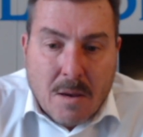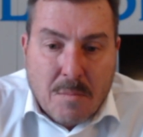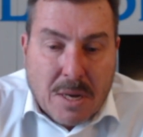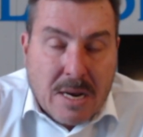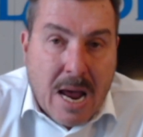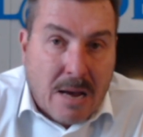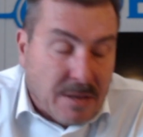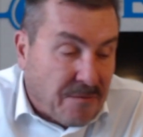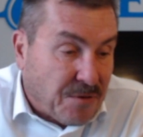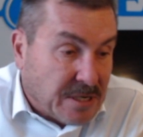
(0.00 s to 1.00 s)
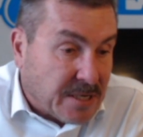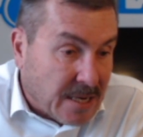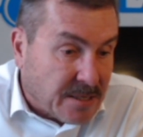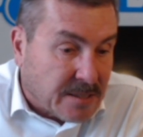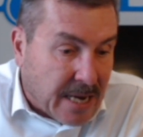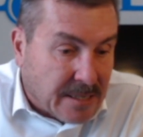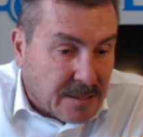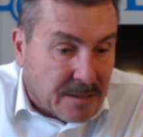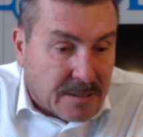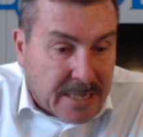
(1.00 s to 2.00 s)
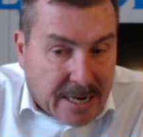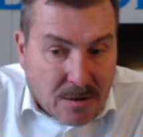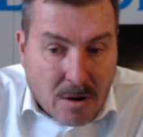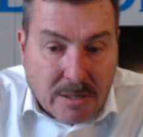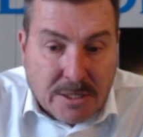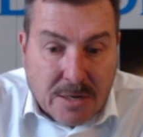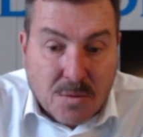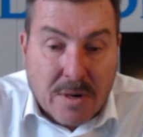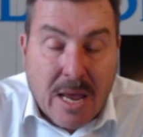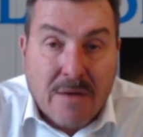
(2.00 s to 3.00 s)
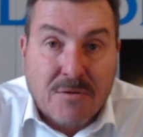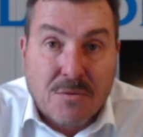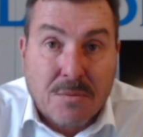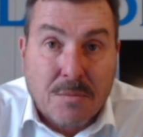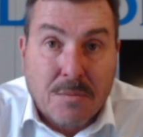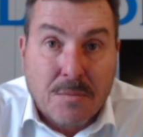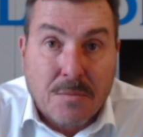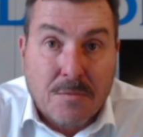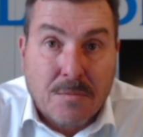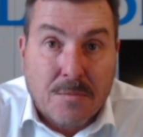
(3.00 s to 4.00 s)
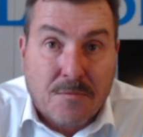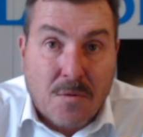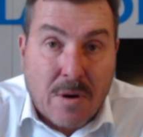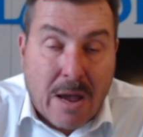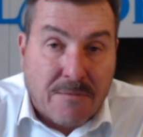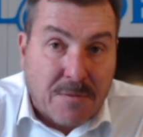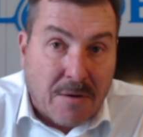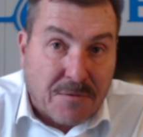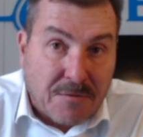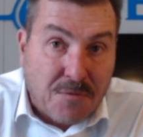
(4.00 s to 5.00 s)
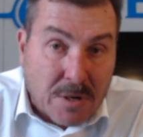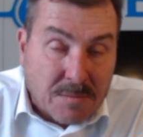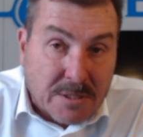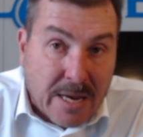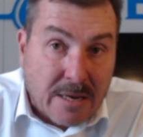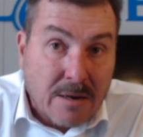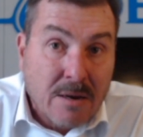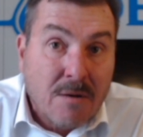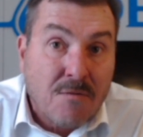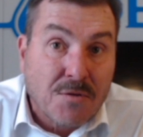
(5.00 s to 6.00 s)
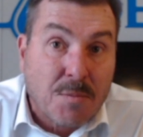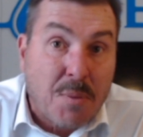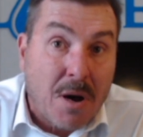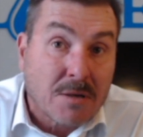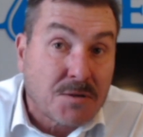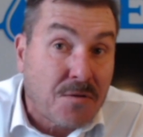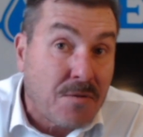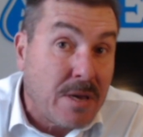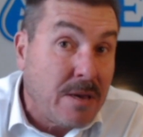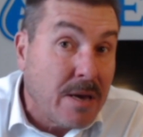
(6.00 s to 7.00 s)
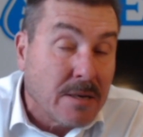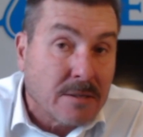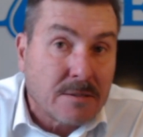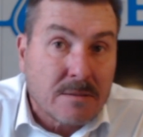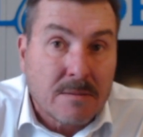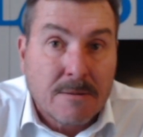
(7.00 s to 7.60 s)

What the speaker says: But now they've resuscitated the technology and what have you for AfriForum's sake for the past 3 years.